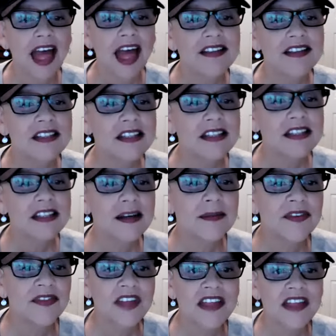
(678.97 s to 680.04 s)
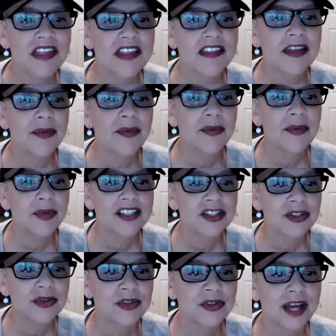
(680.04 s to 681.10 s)
ask them if they think they would
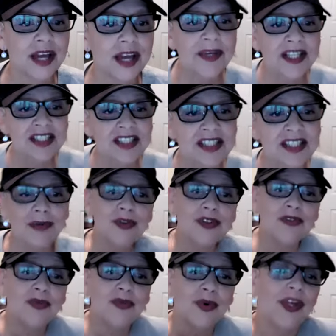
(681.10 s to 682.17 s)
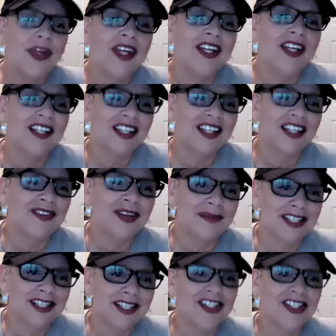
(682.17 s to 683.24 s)
like to do that because most of what we can give
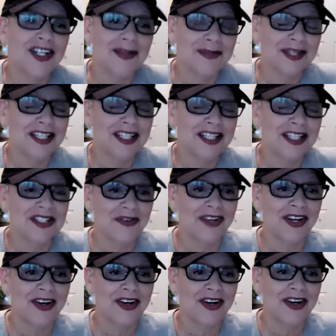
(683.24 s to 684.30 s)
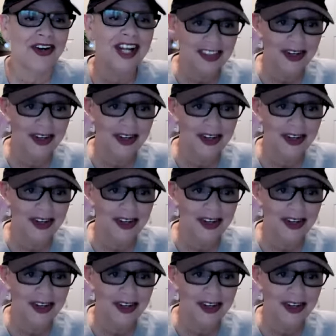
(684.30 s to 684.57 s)
them is going to be the self care.